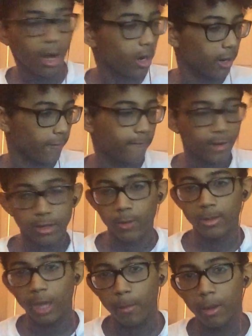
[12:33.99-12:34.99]
are fucking
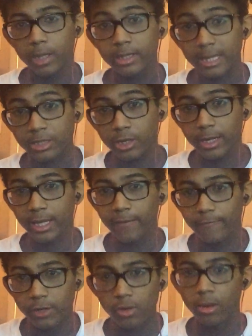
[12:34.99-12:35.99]
with that person that's trying to
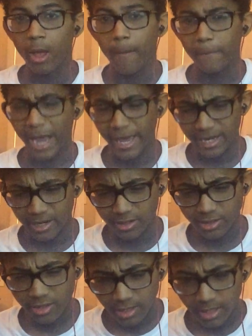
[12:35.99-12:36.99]
give you bad
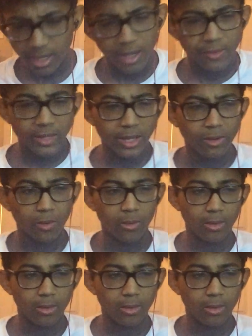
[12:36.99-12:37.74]
energy, then